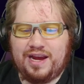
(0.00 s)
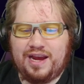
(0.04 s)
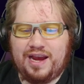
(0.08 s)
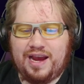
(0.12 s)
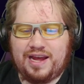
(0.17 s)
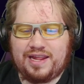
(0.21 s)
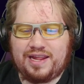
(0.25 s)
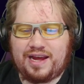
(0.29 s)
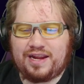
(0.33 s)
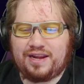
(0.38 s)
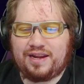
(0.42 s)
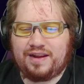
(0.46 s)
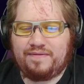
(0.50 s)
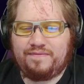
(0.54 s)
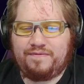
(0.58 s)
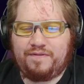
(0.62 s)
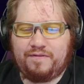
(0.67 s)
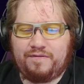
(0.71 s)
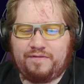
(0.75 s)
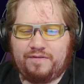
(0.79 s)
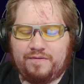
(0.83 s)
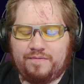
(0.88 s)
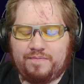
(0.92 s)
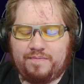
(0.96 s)
And that love for
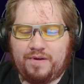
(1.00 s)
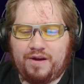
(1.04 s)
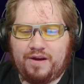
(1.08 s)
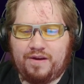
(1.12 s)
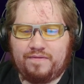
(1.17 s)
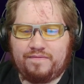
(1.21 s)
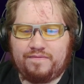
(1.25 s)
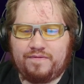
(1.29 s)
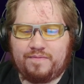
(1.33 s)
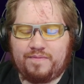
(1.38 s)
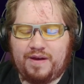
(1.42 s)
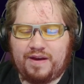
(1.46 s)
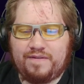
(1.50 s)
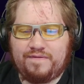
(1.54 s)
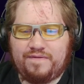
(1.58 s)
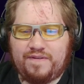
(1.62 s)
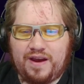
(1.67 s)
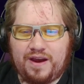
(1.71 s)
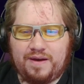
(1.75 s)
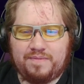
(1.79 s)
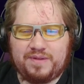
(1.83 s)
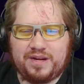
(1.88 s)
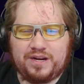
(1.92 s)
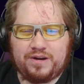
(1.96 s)
football from my
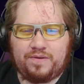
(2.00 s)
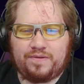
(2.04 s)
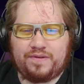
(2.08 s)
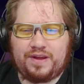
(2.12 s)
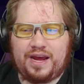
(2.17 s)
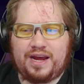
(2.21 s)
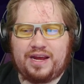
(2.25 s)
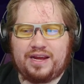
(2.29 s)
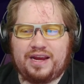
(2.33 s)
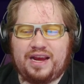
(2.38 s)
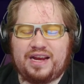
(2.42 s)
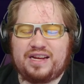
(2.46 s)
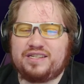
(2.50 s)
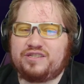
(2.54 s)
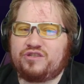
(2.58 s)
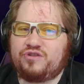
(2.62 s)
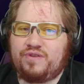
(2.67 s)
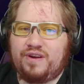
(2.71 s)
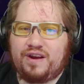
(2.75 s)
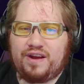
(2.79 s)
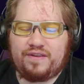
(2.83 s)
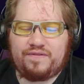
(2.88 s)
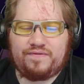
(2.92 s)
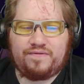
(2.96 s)
family and all that has
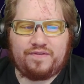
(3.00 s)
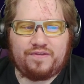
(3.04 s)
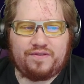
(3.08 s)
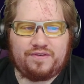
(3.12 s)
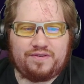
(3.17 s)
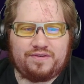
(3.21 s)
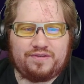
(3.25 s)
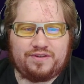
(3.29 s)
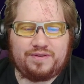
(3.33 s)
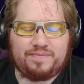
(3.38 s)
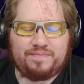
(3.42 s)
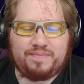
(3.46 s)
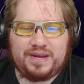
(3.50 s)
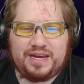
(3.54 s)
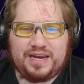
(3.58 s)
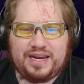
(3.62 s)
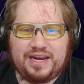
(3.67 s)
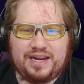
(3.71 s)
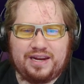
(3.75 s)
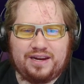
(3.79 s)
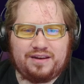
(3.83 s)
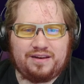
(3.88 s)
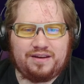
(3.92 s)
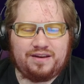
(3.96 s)
transferred to me
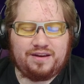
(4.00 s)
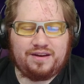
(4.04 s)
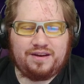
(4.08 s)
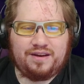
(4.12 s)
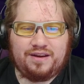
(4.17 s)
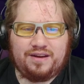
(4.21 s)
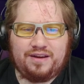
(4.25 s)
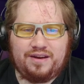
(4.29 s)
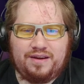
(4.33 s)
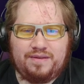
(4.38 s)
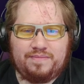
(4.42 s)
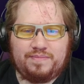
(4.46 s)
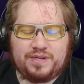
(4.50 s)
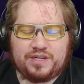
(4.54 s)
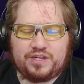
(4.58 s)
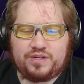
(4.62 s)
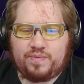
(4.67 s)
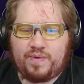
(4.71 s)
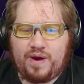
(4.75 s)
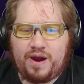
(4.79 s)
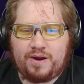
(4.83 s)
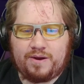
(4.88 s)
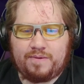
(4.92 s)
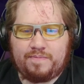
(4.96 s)
and been
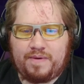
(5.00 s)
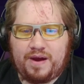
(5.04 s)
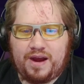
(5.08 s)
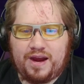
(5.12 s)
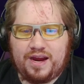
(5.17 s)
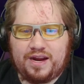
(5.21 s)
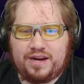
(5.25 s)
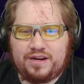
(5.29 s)
surrounded by it.